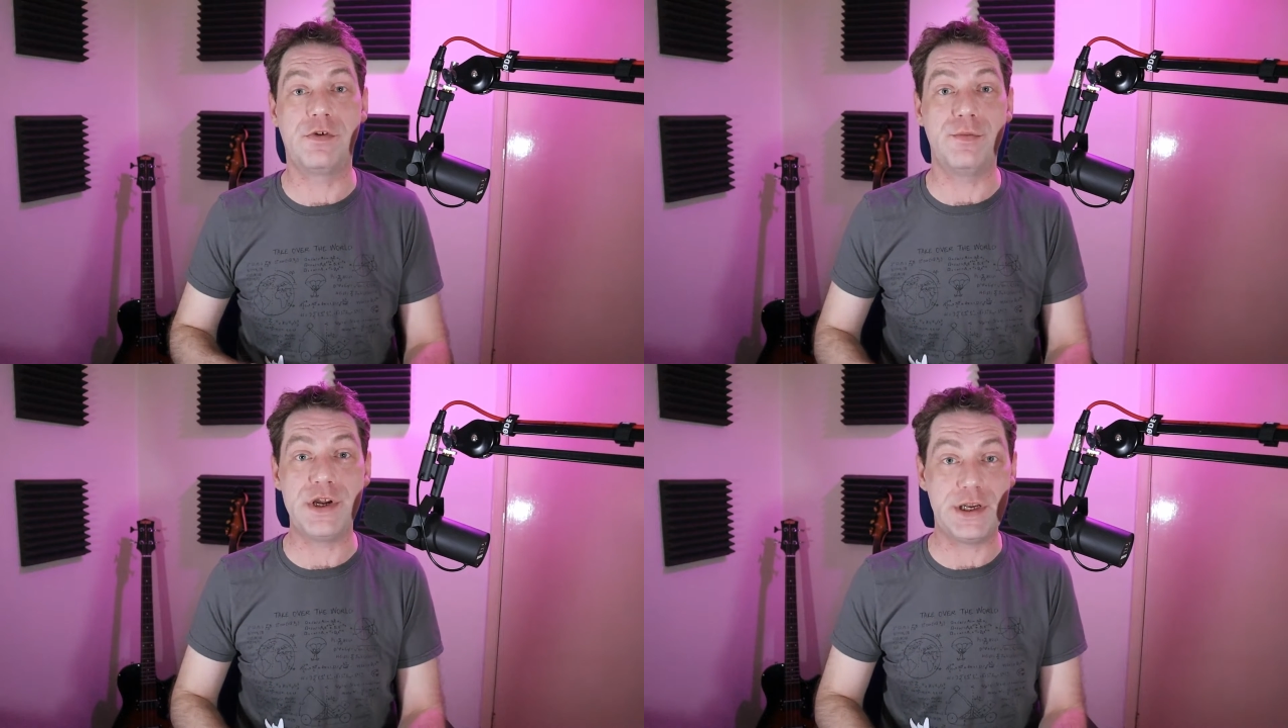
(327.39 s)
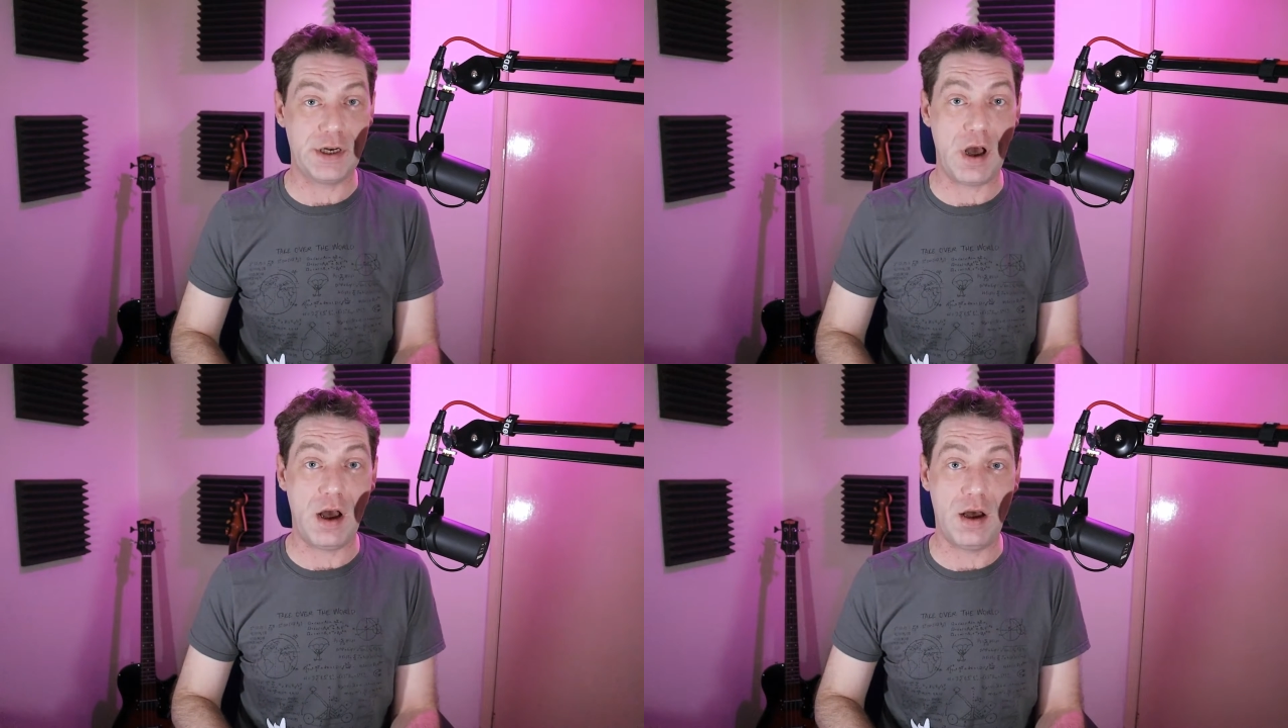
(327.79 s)
a week and
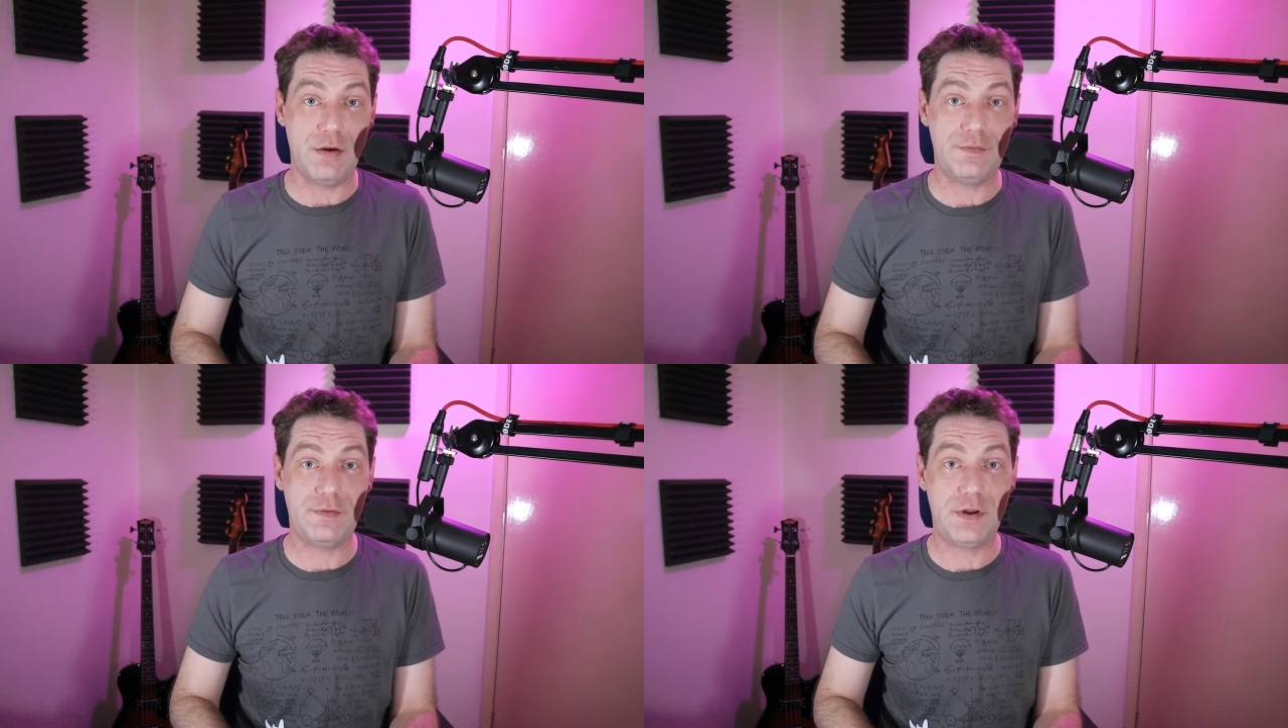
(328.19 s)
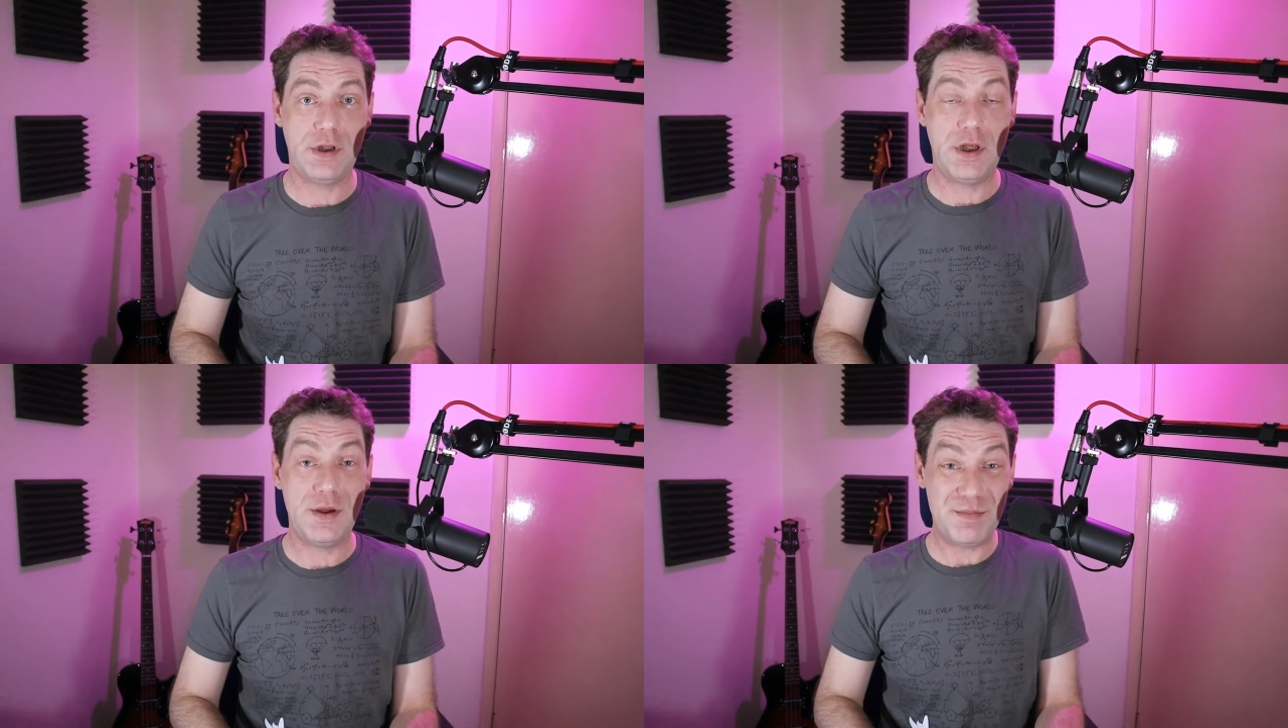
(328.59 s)
a half,
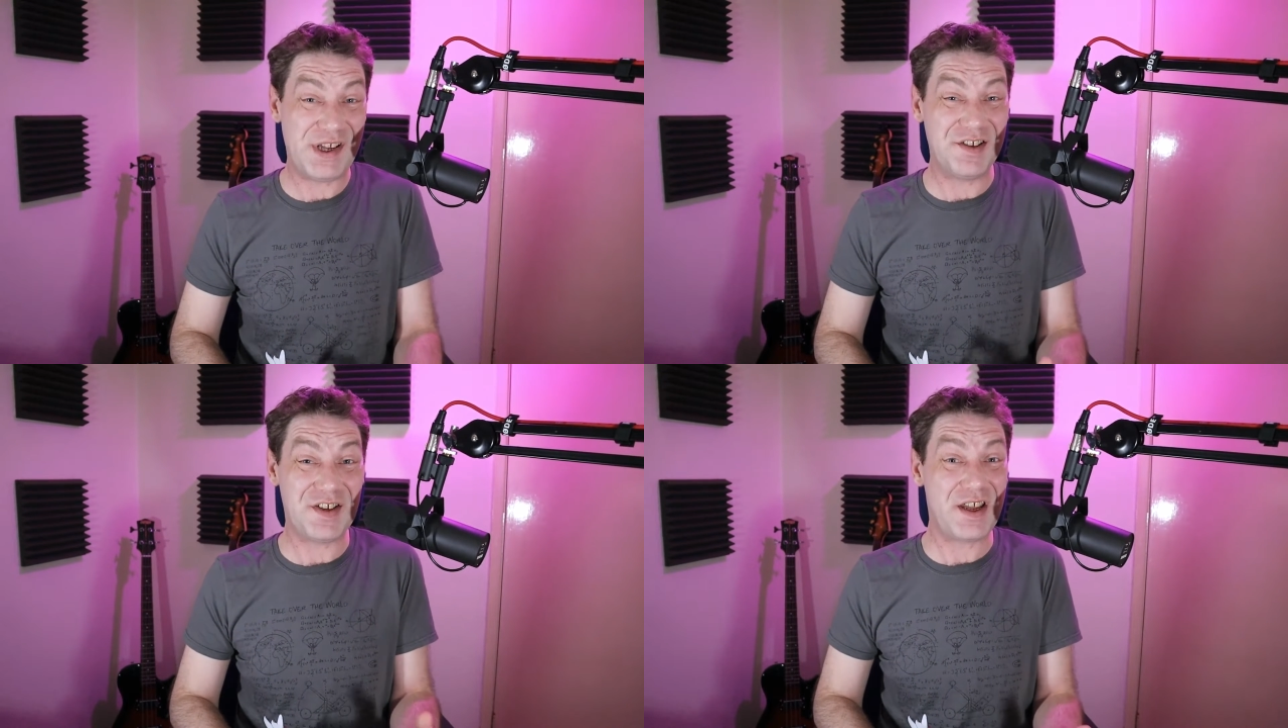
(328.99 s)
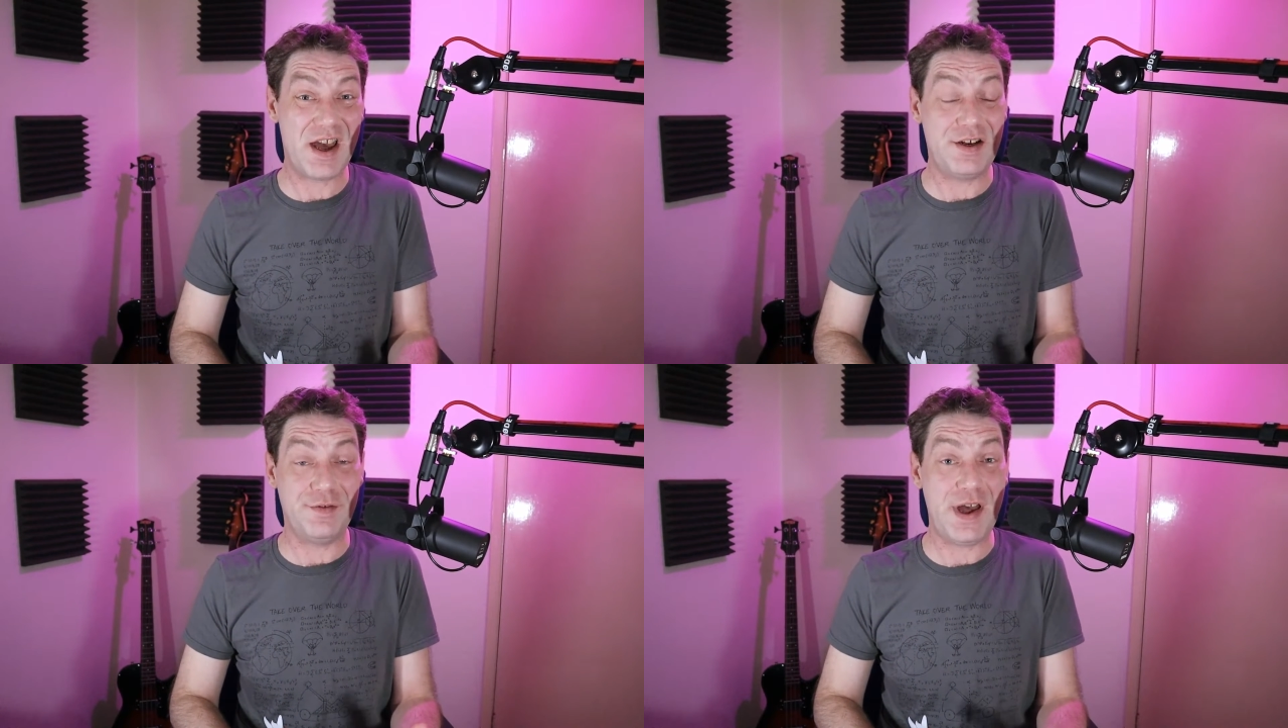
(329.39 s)
because I
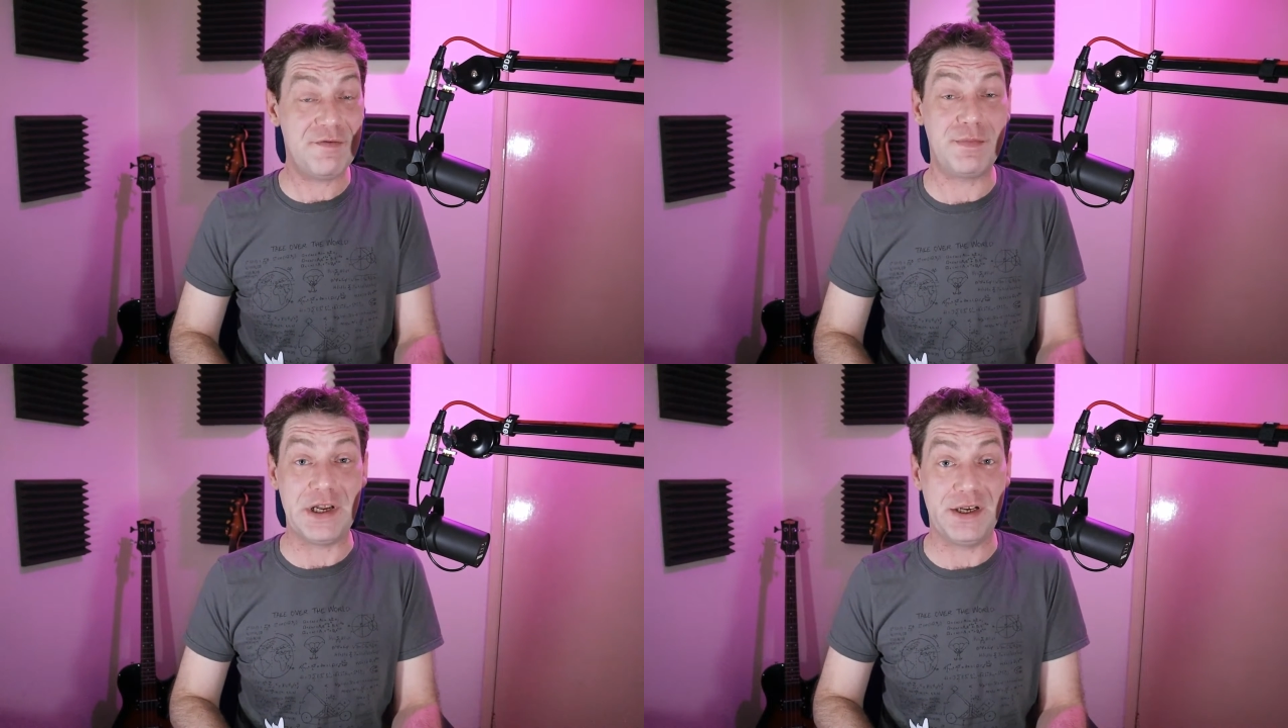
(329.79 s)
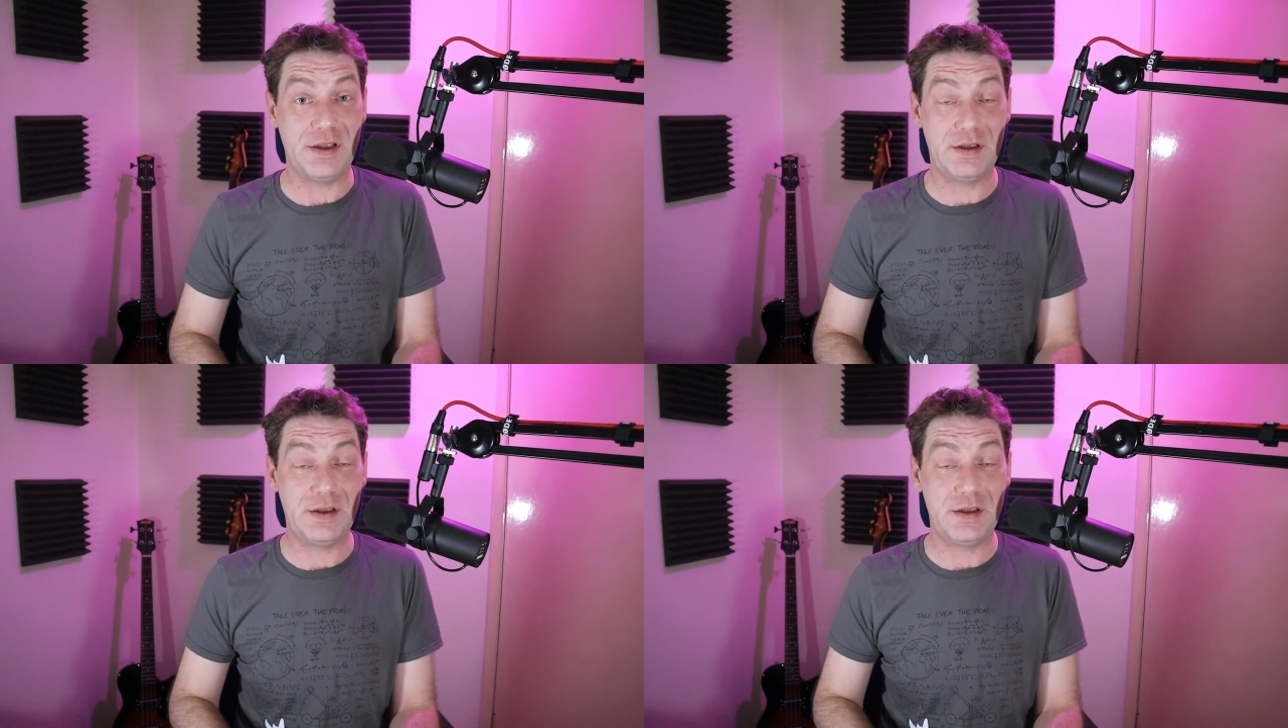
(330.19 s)
kind of have been.